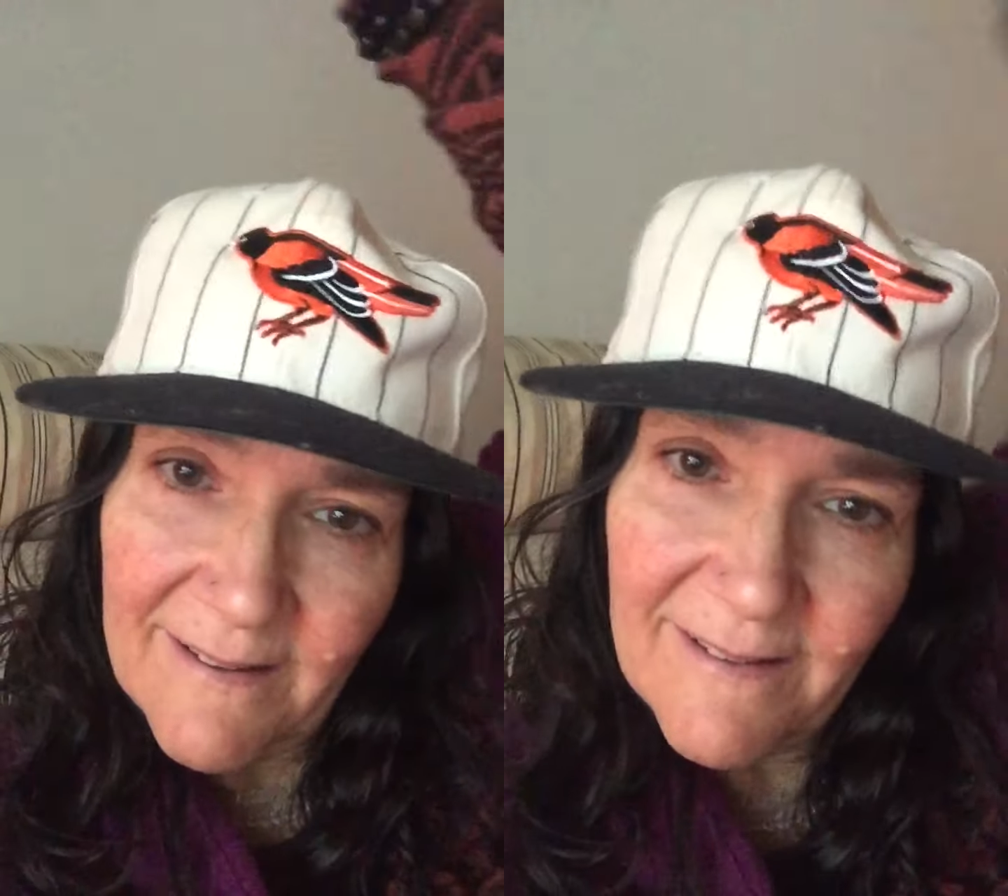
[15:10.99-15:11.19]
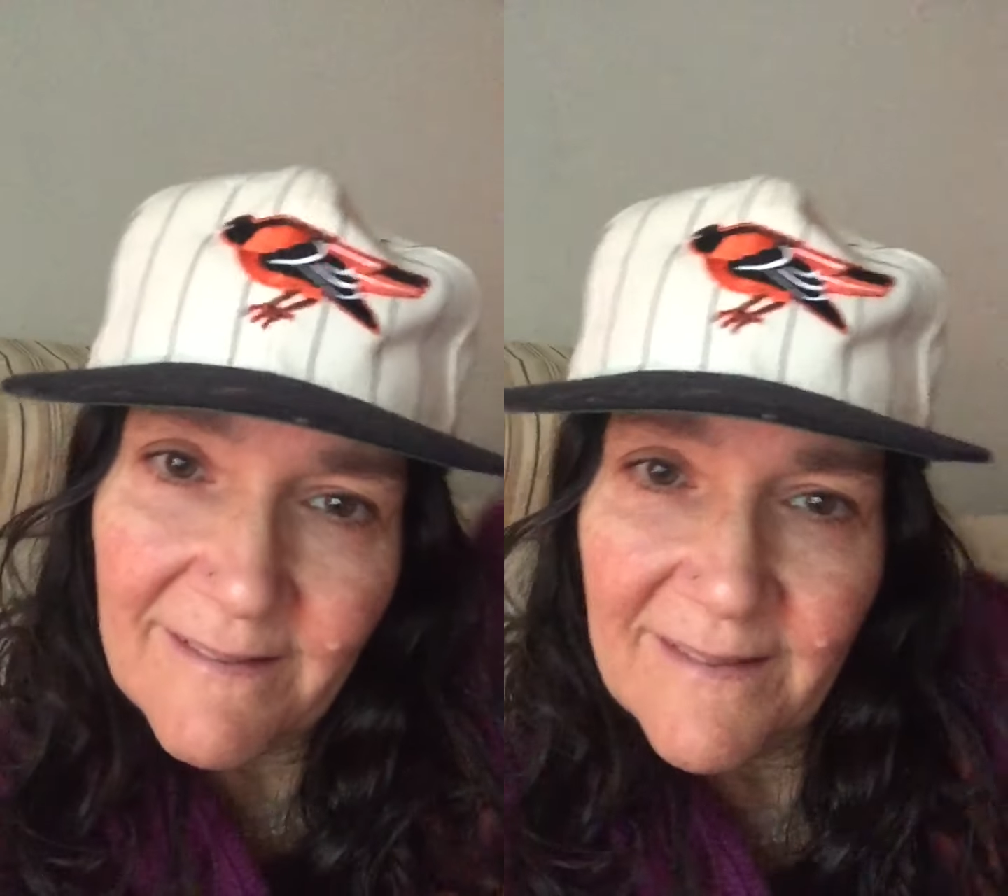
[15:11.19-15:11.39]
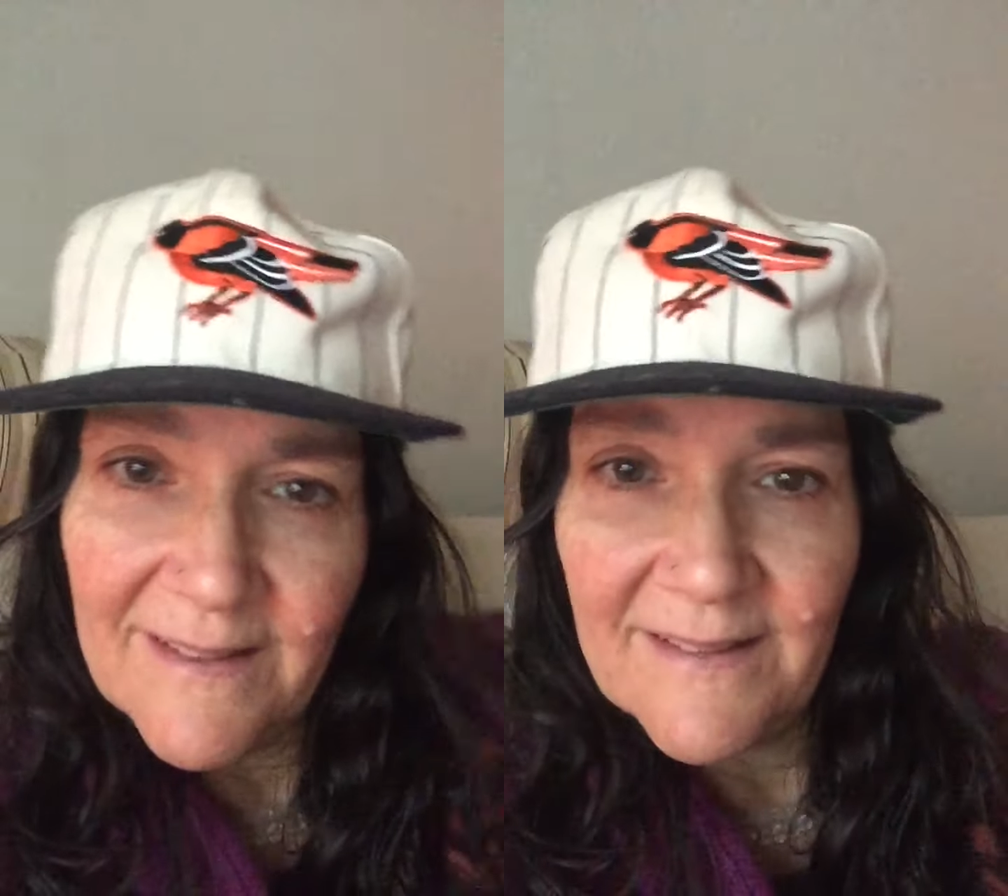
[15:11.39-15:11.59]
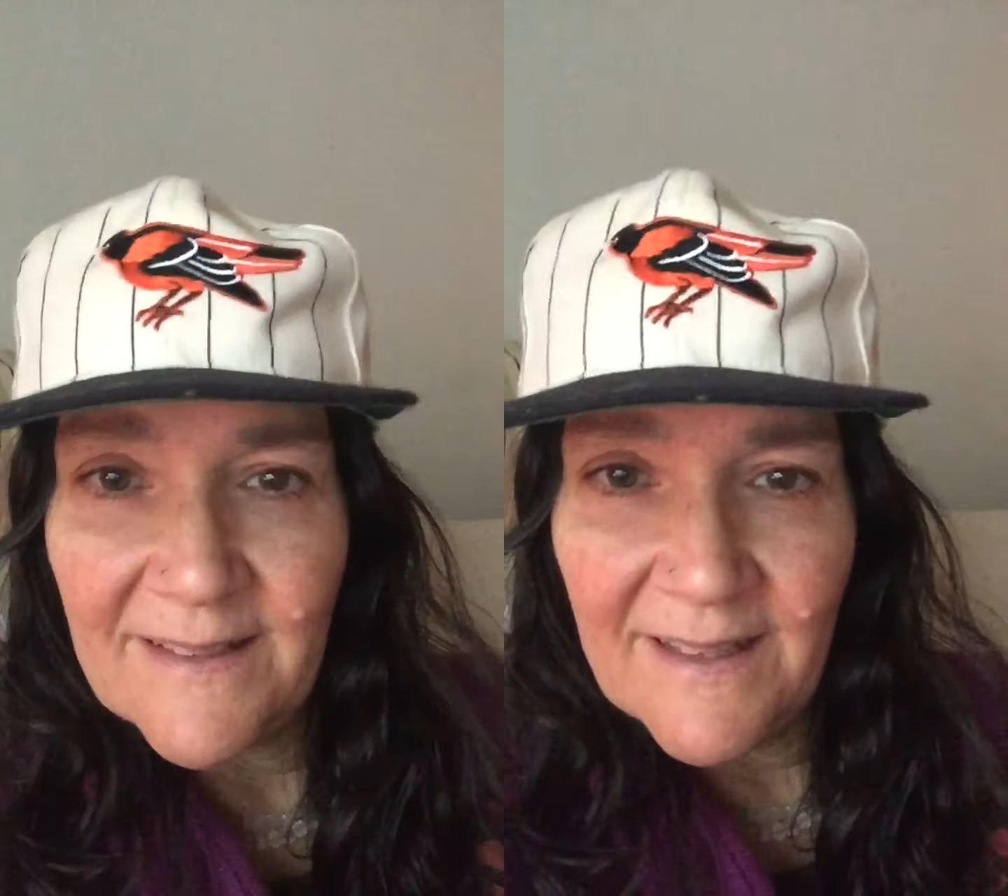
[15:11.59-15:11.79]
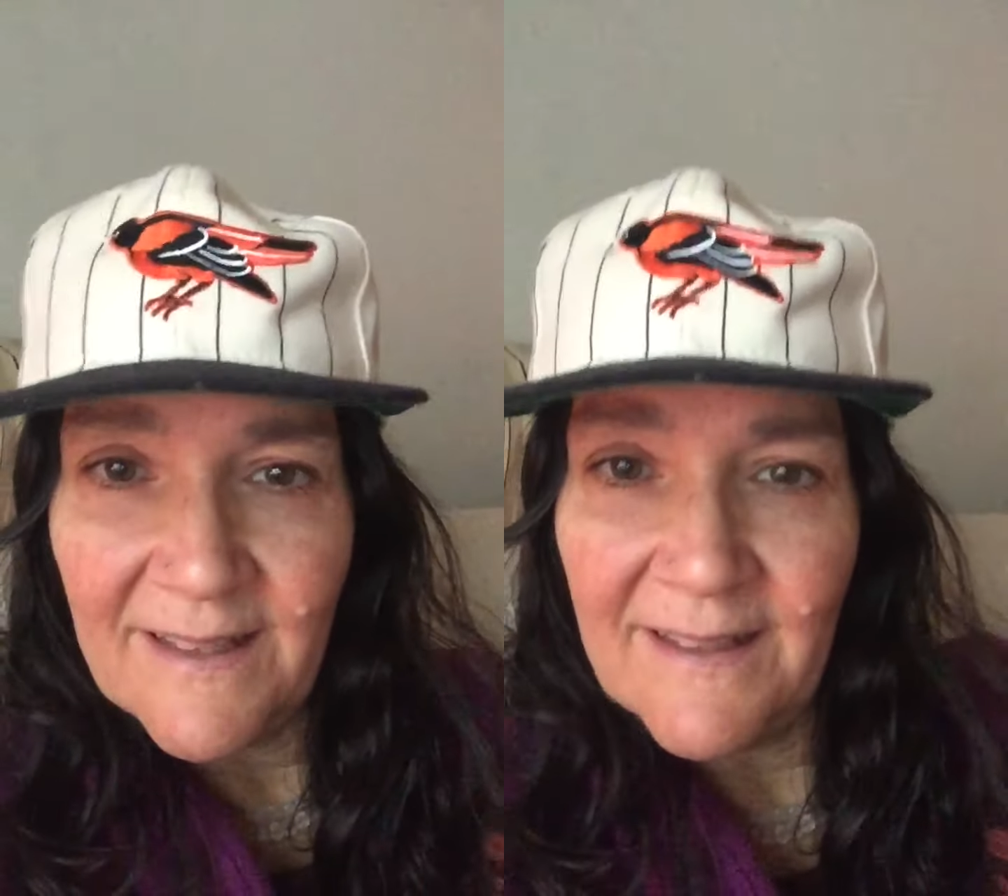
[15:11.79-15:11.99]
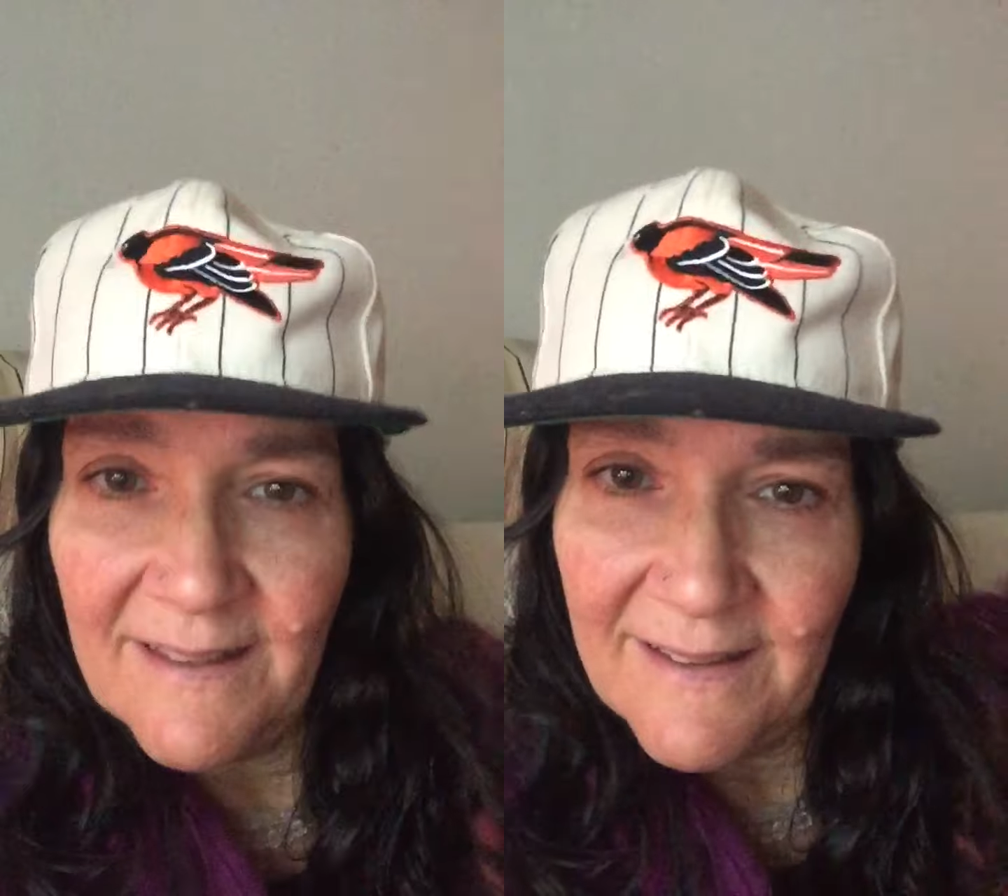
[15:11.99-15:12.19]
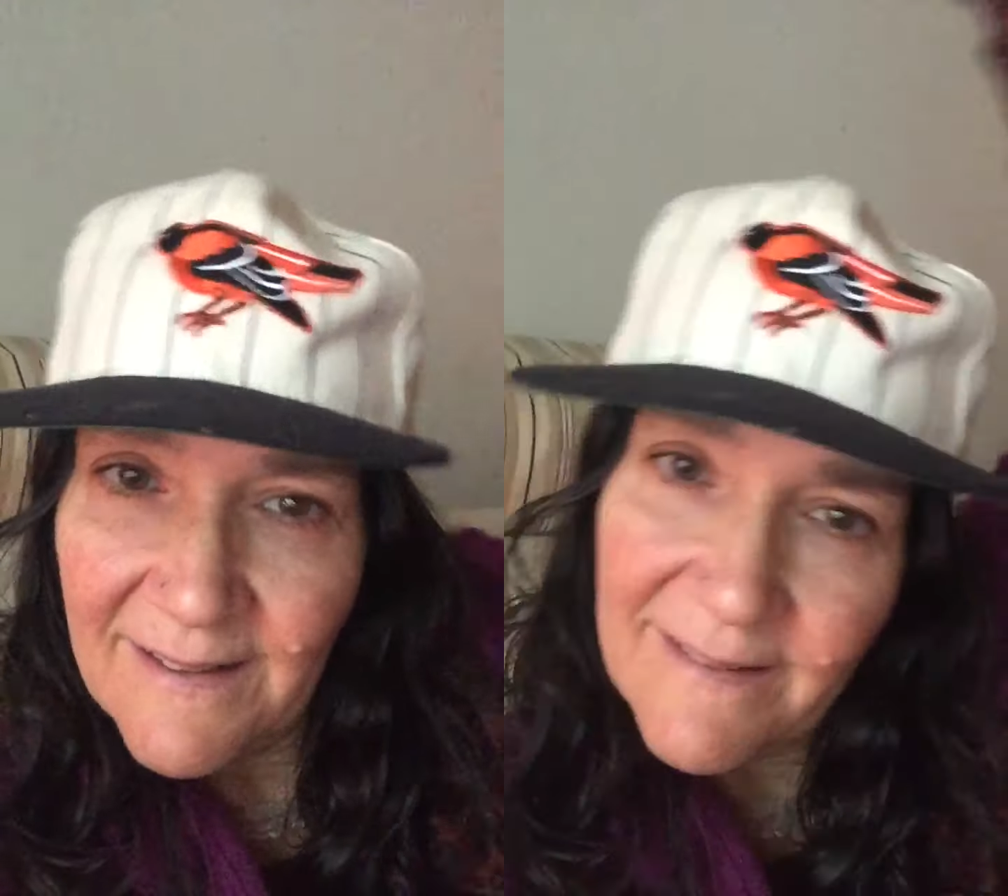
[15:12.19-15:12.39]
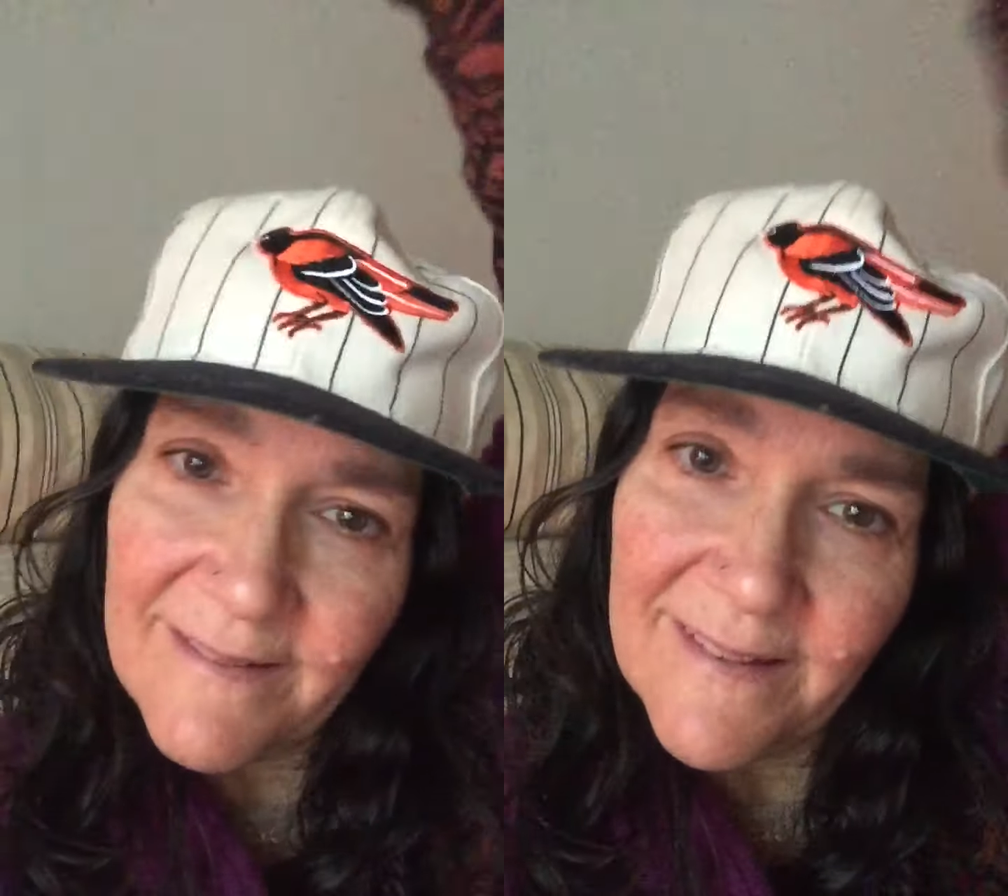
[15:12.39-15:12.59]
earth and sky
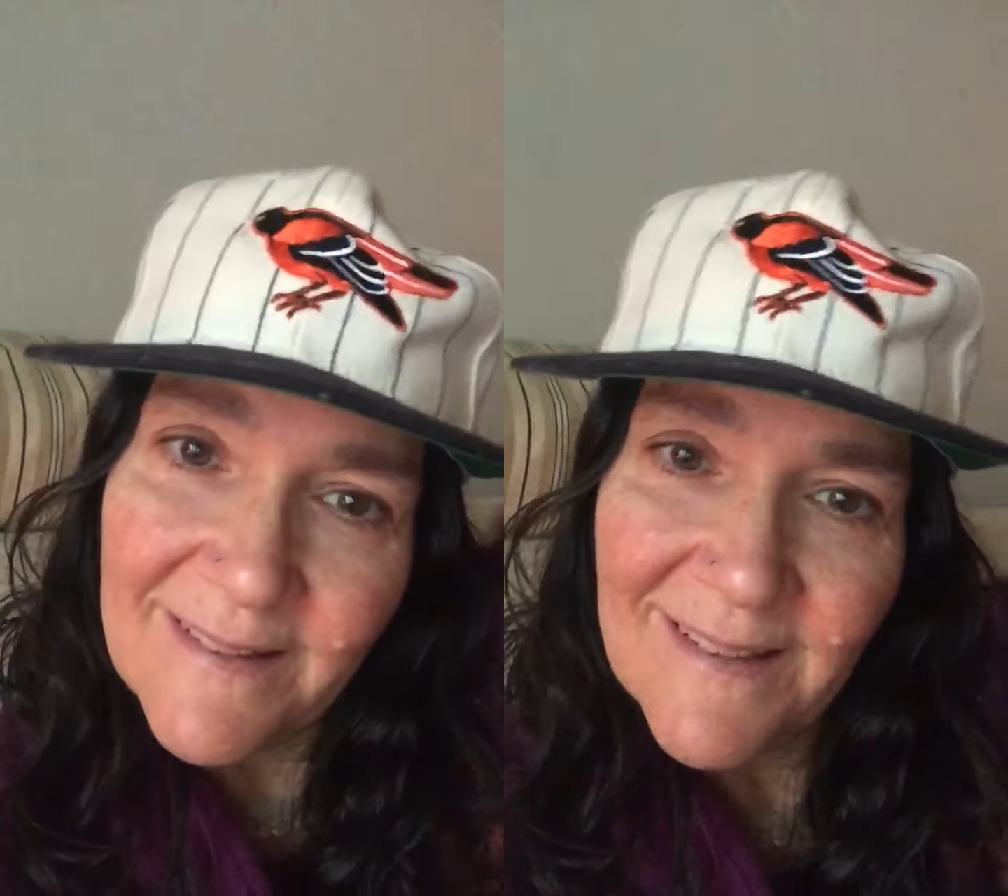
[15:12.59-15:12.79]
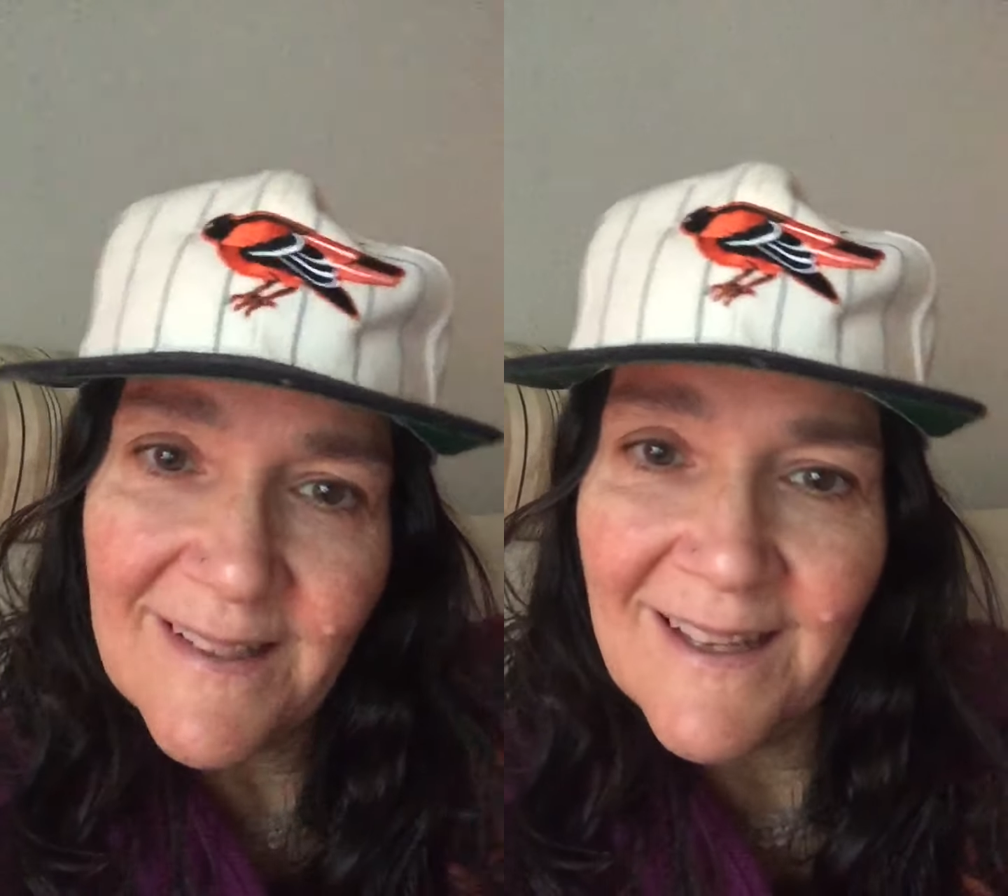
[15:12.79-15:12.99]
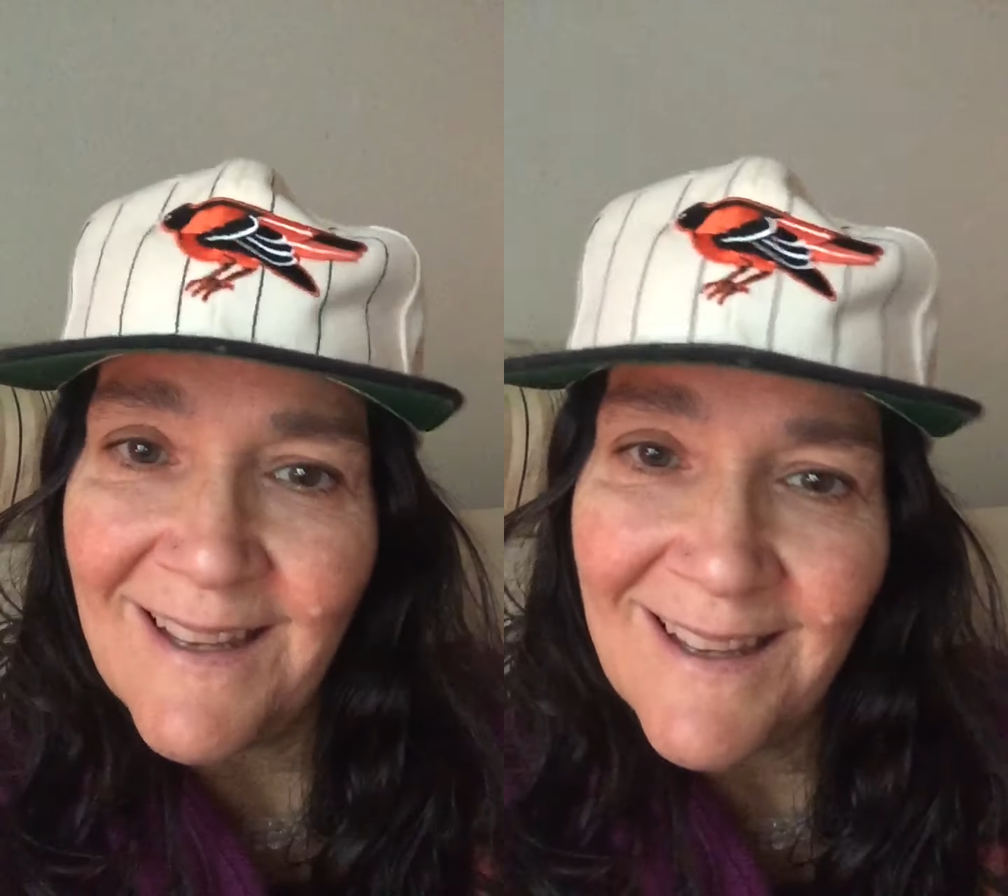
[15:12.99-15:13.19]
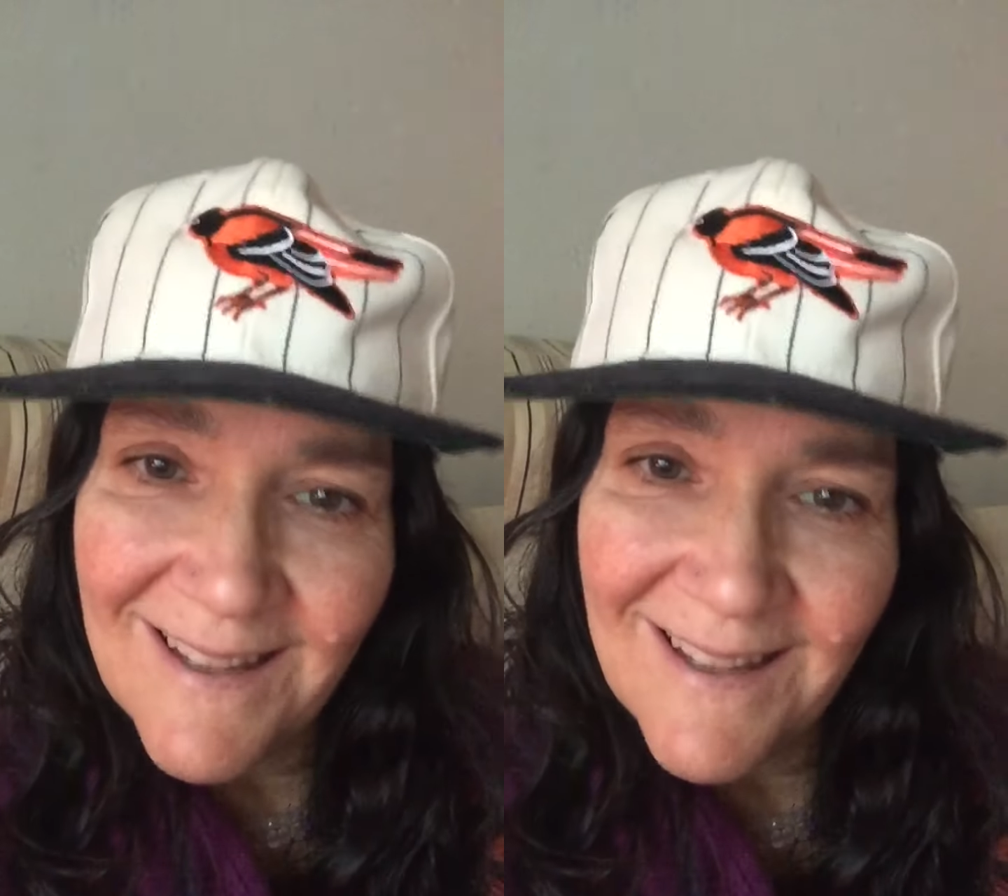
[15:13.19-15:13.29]
earth and sky